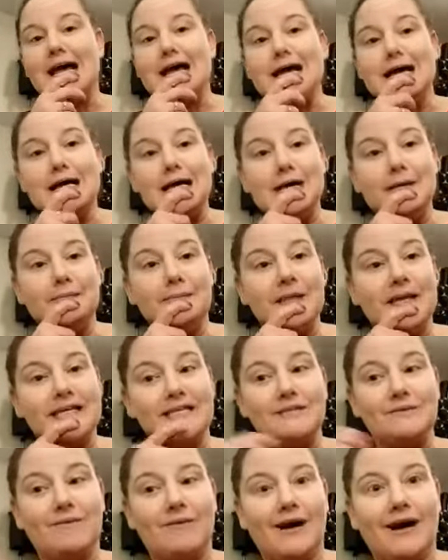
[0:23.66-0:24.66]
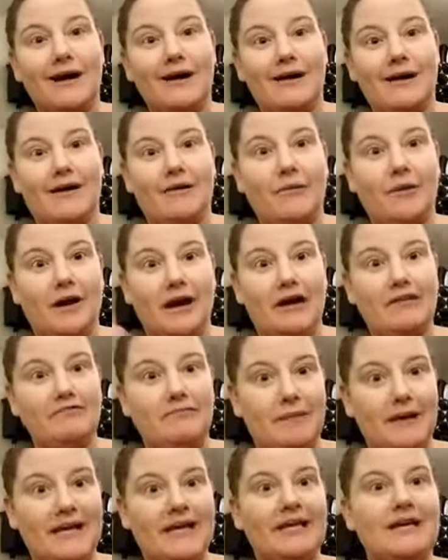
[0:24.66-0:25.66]
That's where I've
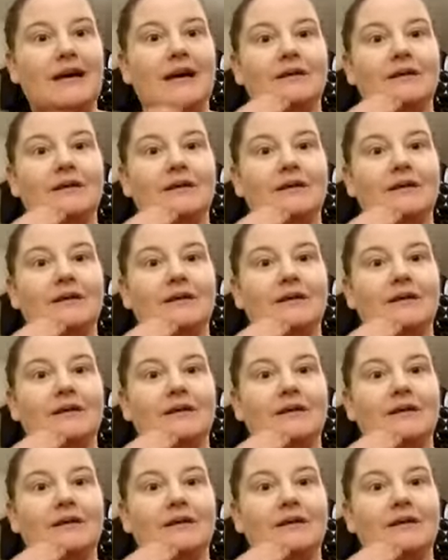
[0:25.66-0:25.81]
been.